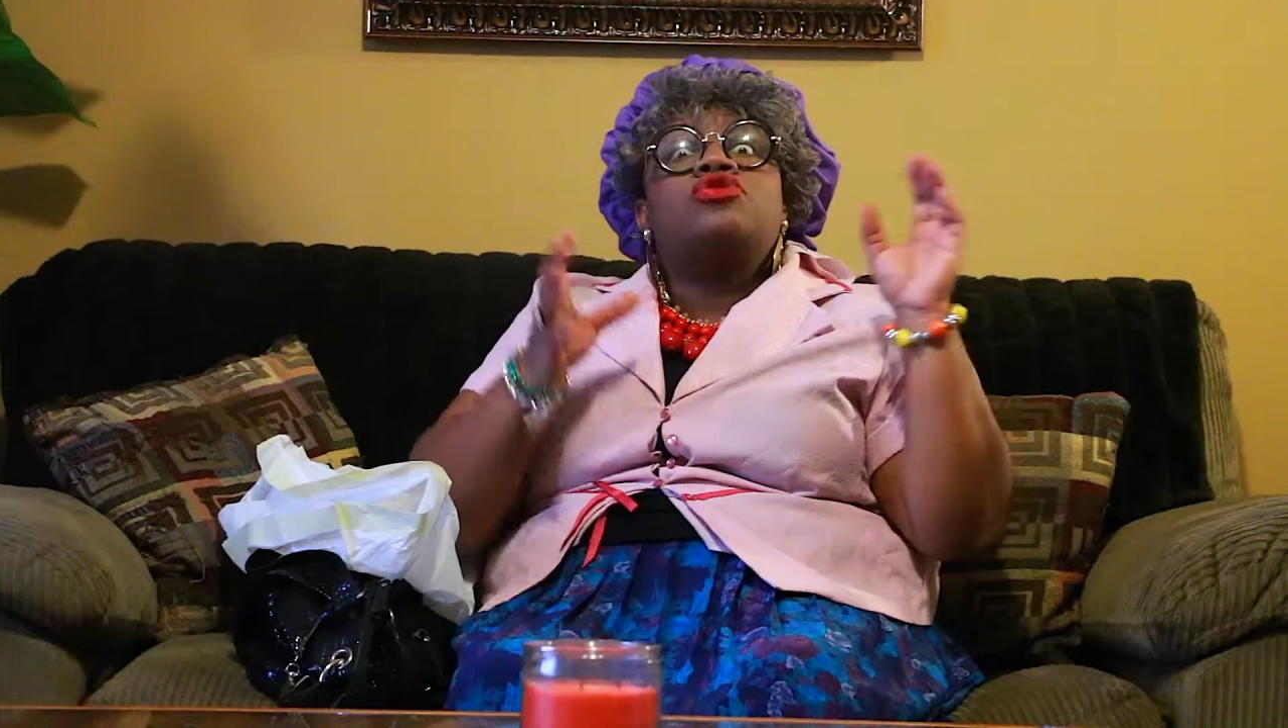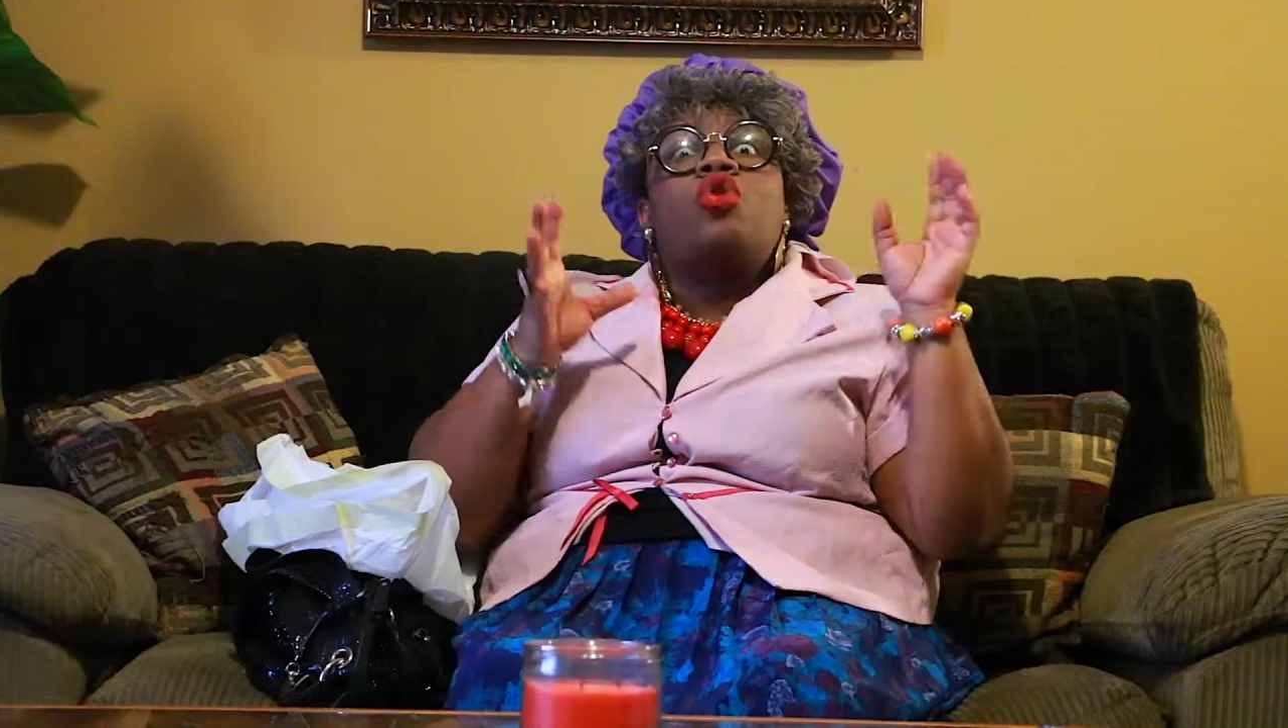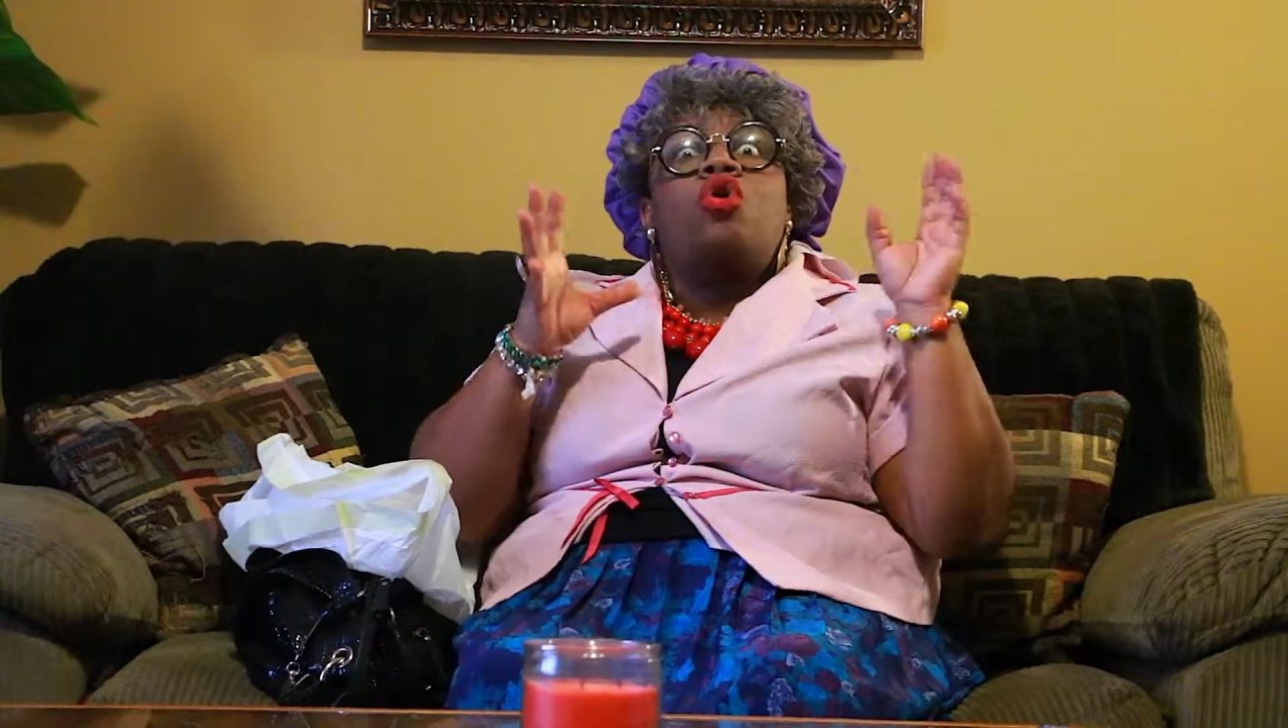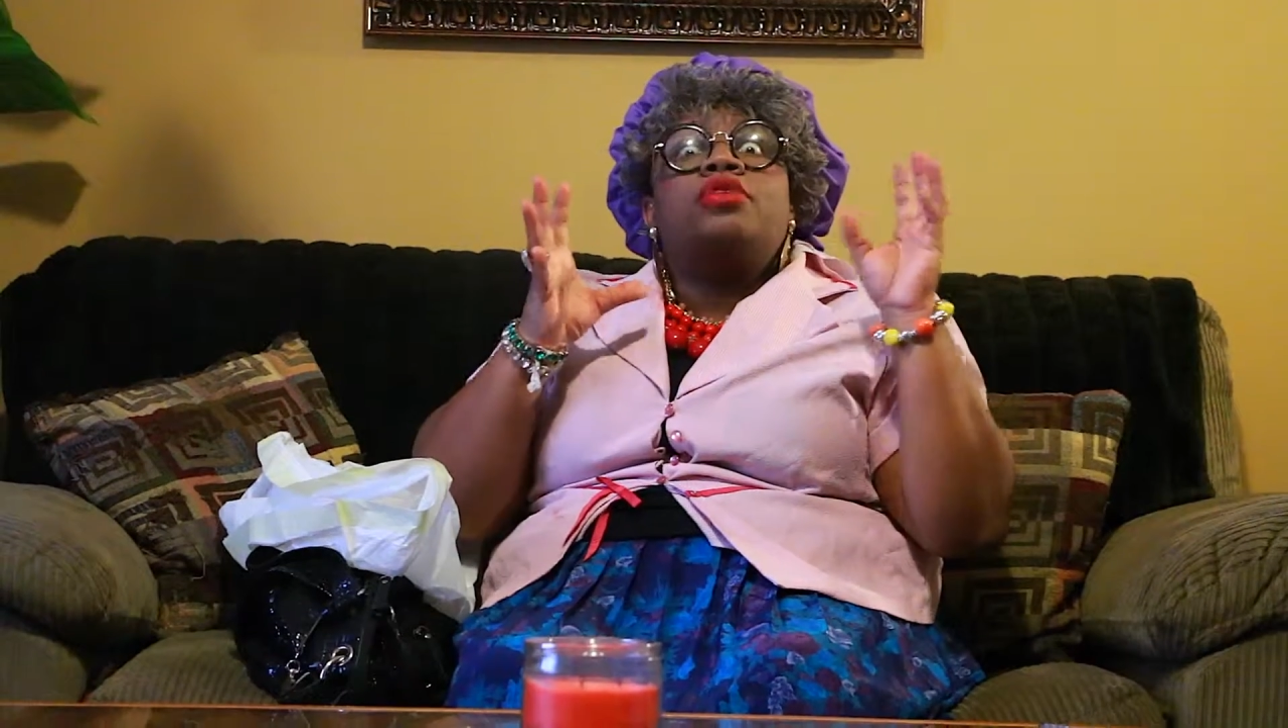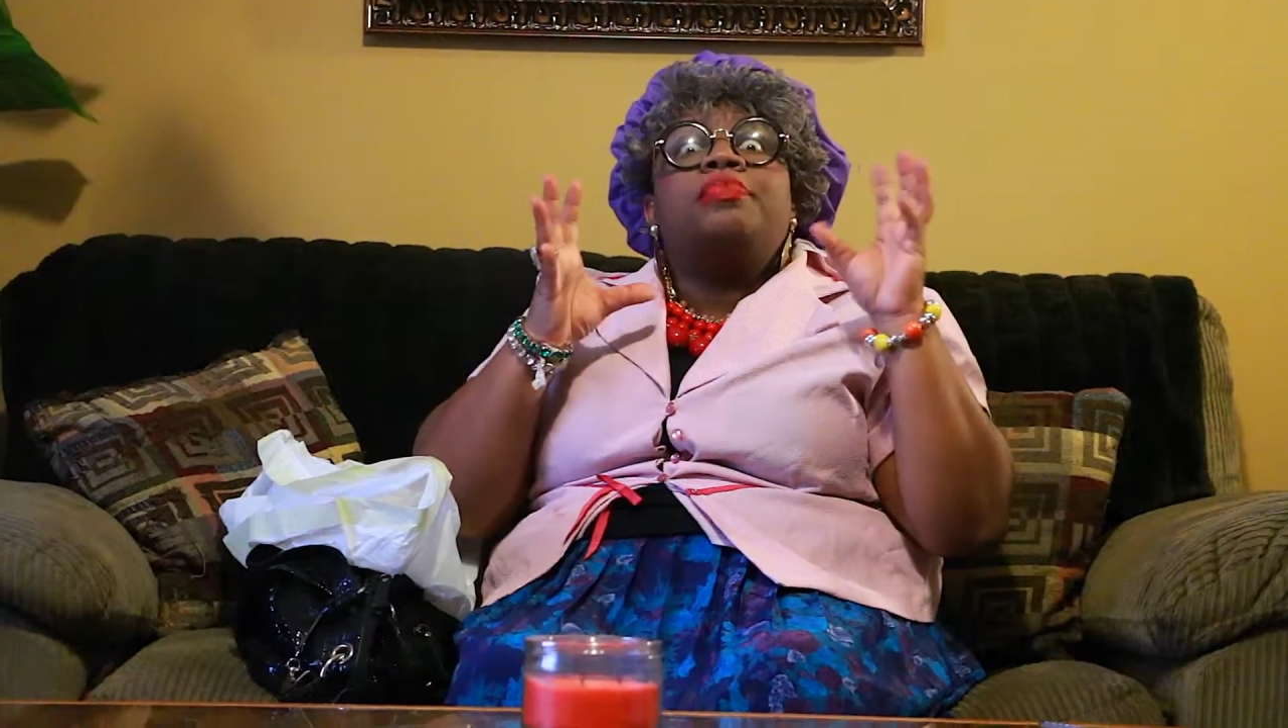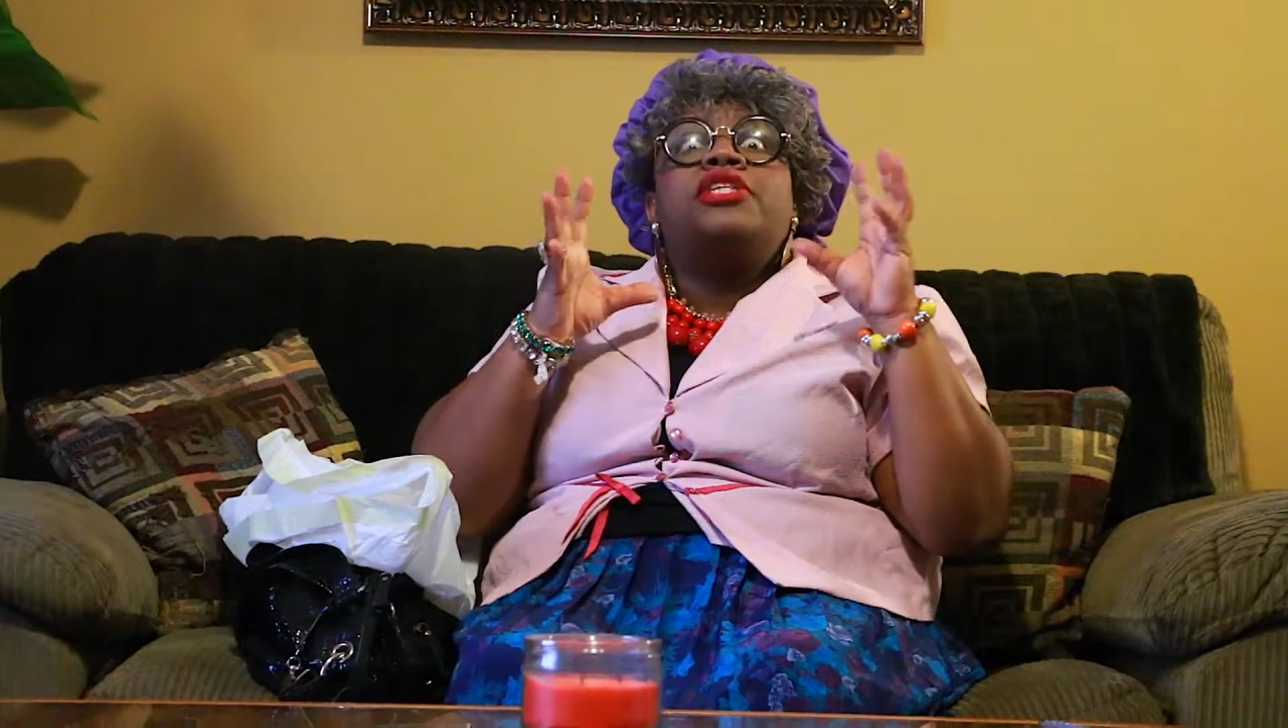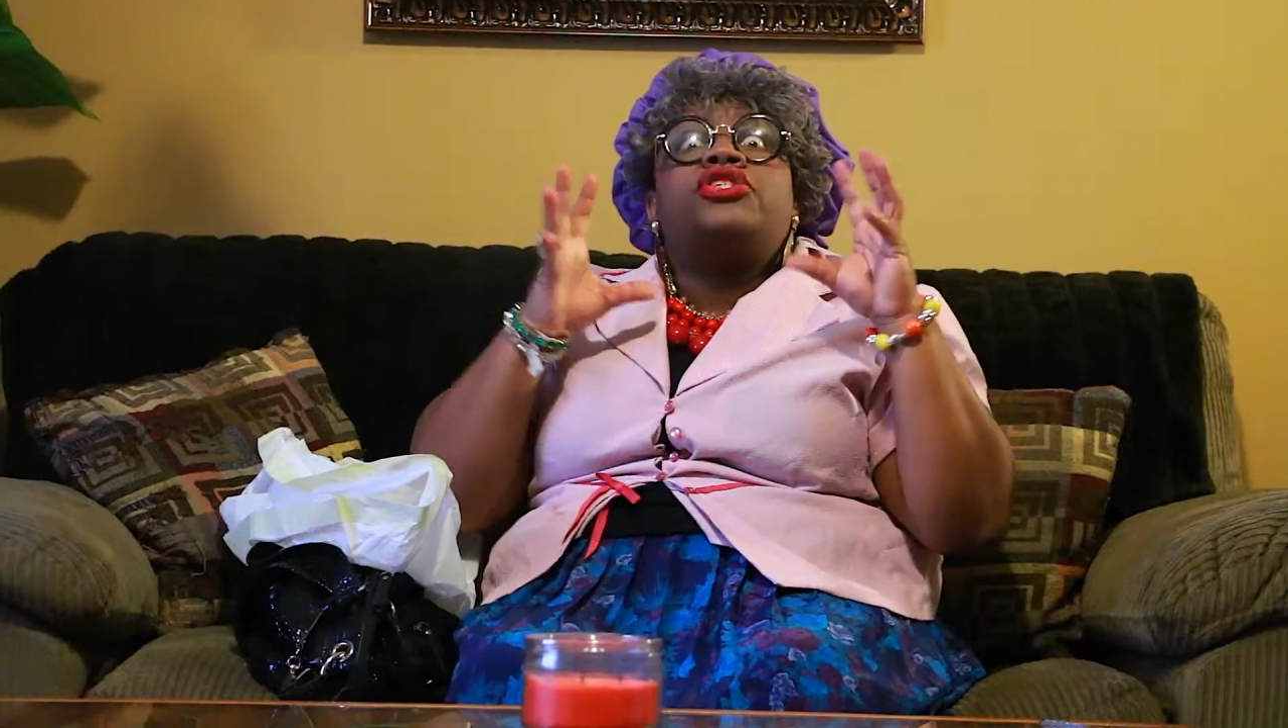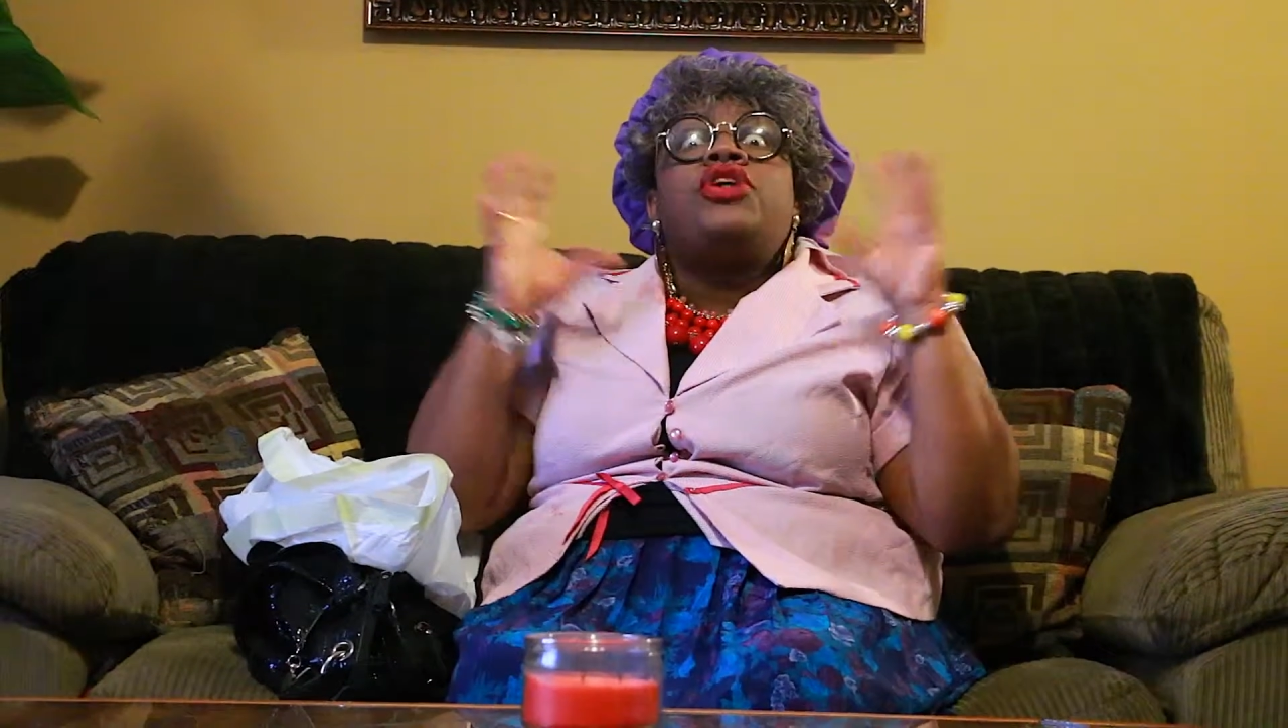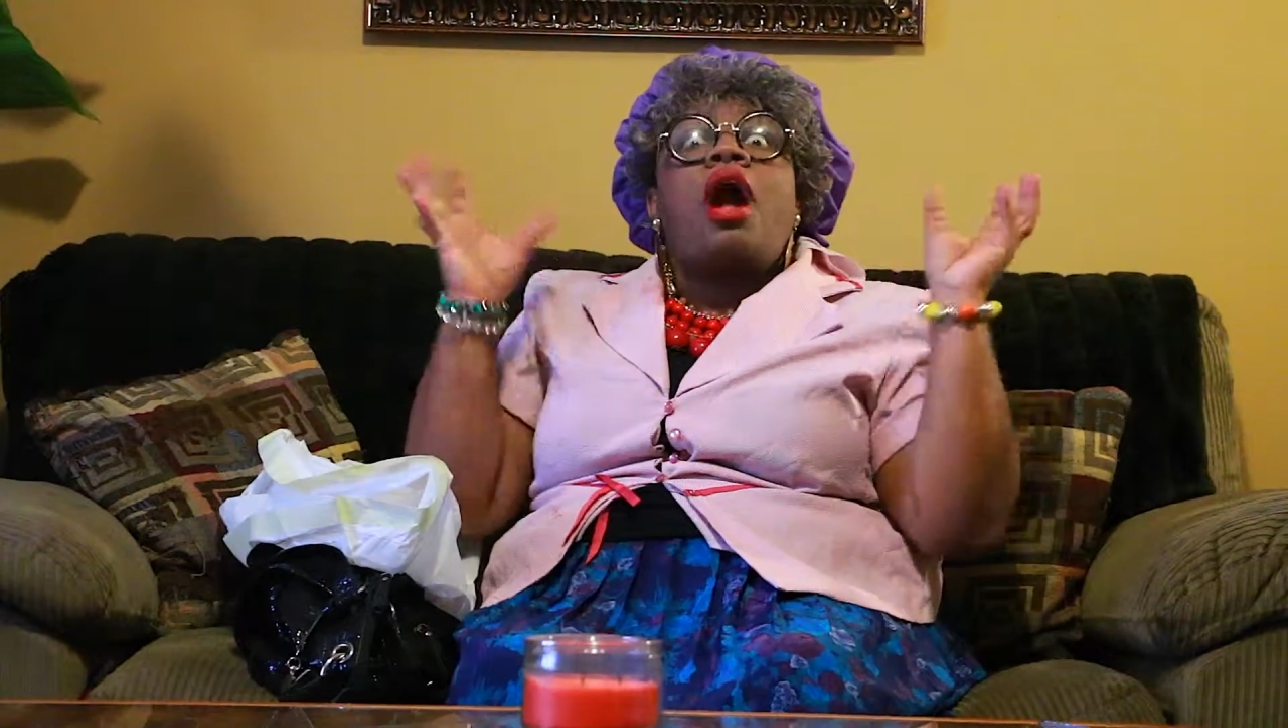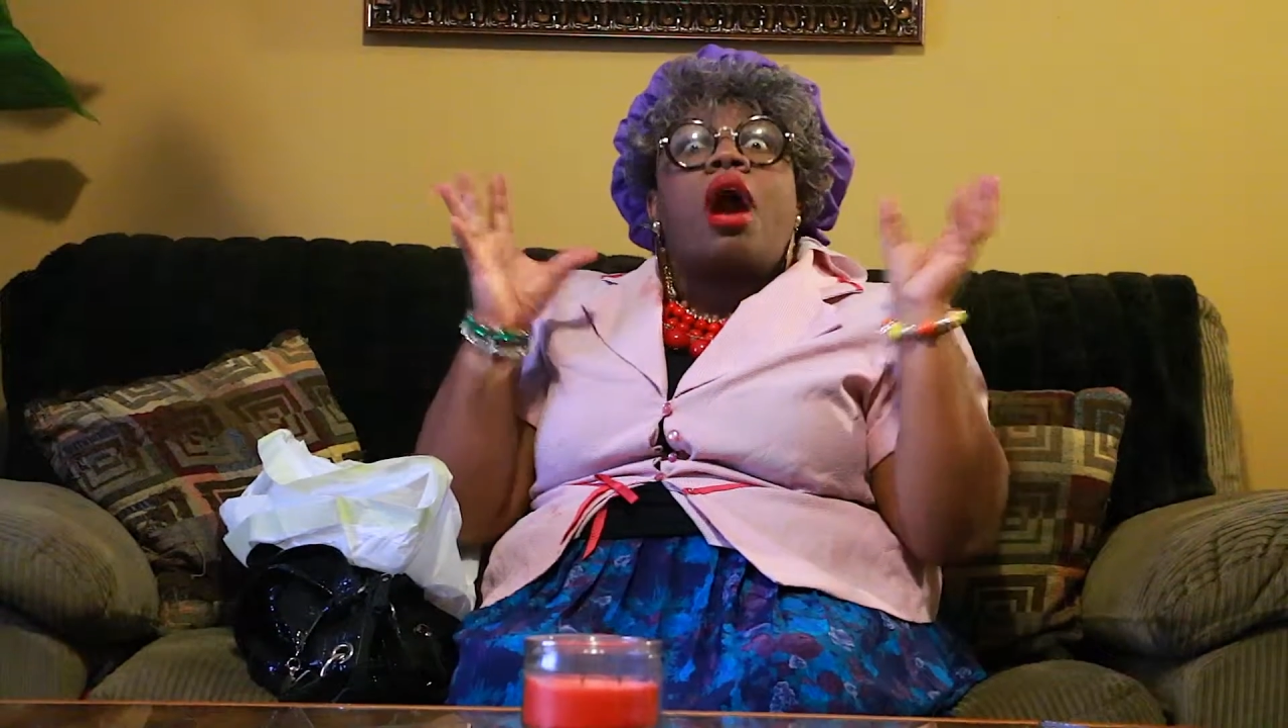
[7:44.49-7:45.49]
going to be
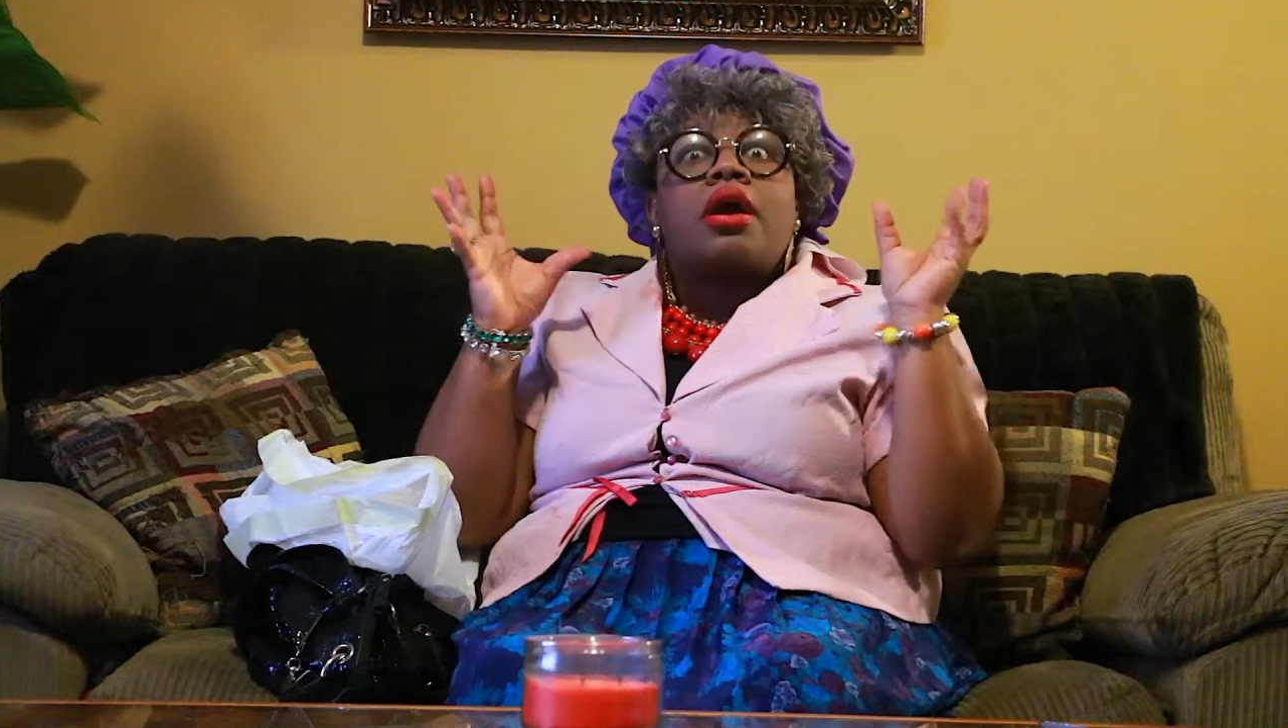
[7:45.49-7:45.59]
shocked